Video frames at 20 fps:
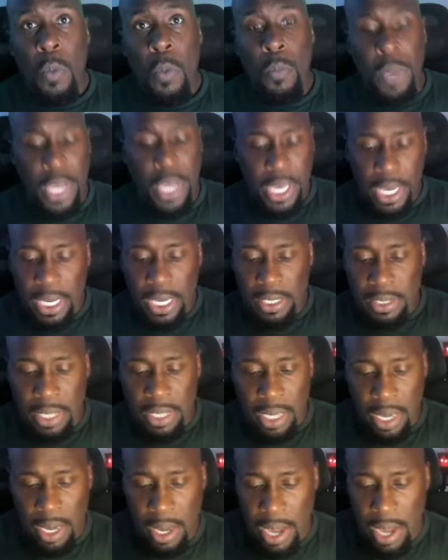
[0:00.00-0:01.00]
Because
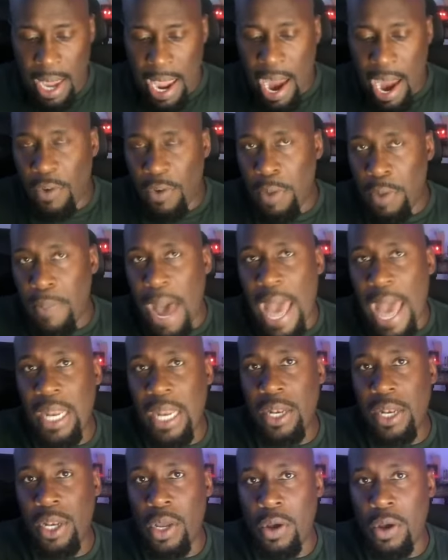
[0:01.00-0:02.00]

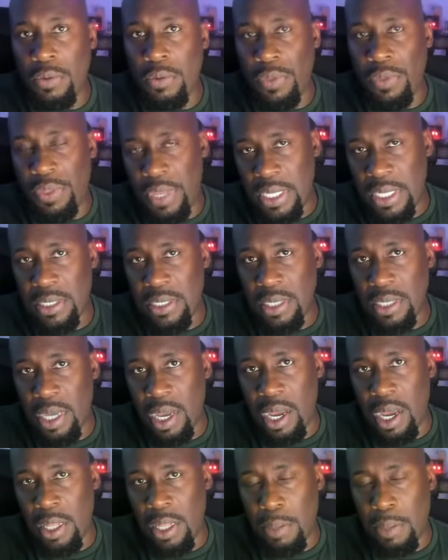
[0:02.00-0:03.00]
everybody knows this
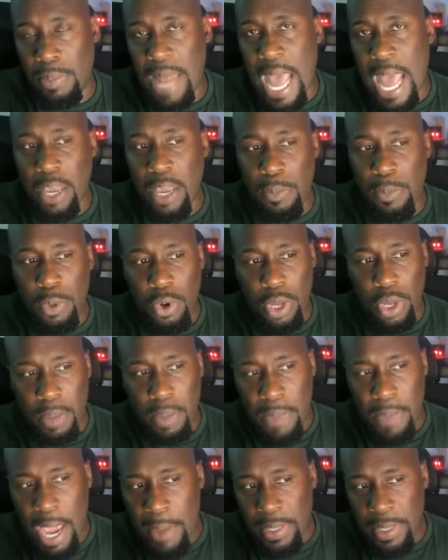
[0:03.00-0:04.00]
in the black community,
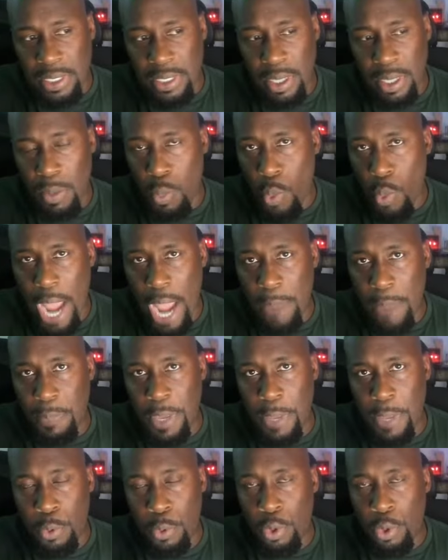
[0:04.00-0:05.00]
and maybe some white
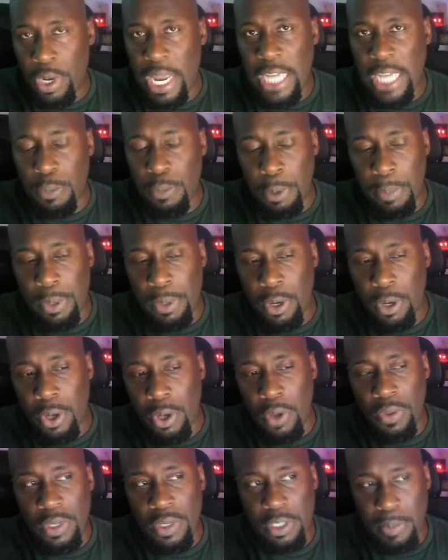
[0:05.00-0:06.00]
people and Asian people don't
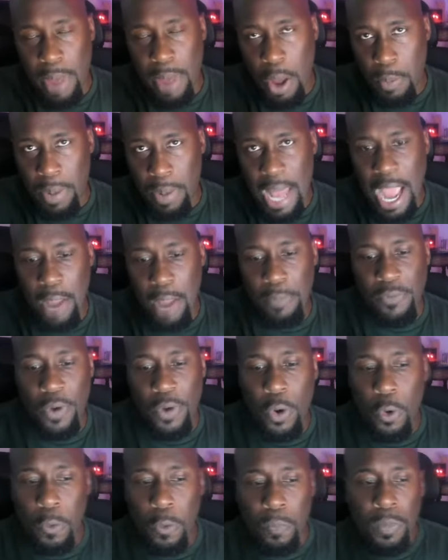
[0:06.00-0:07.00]
know this about black
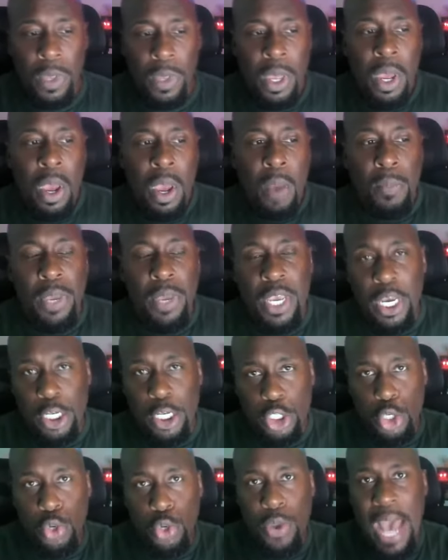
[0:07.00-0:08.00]
folk,
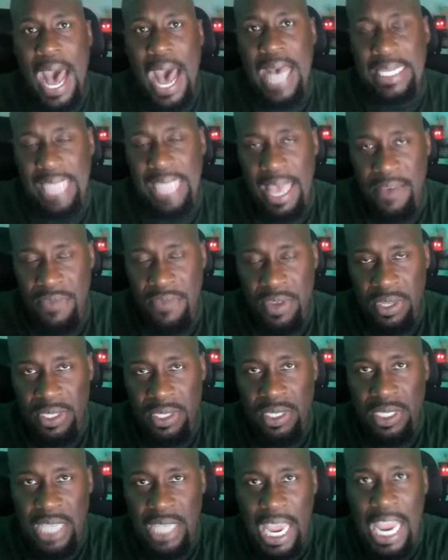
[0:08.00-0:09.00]
because you guys have the
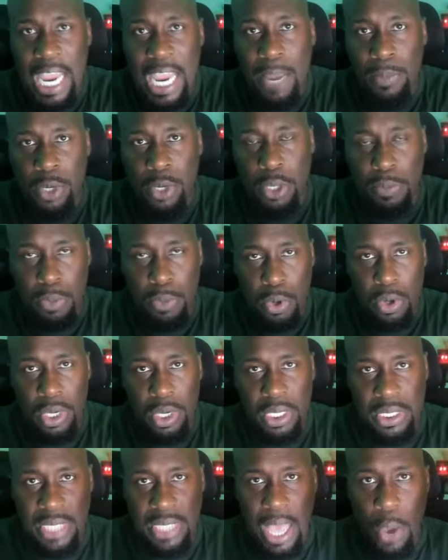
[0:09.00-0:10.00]
same
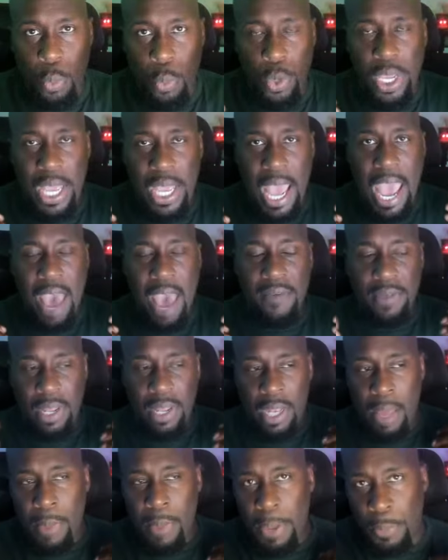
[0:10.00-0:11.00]
communities that we have.
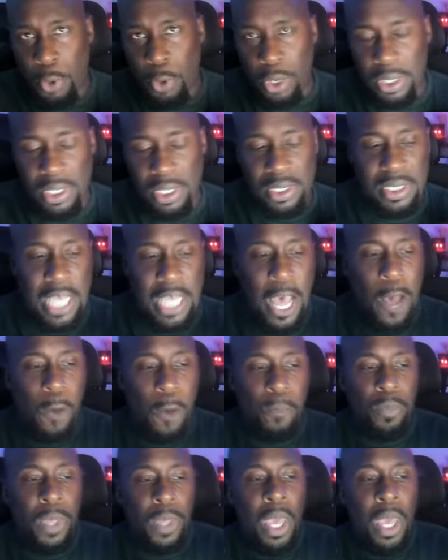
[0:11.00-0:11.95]
And let me point this out.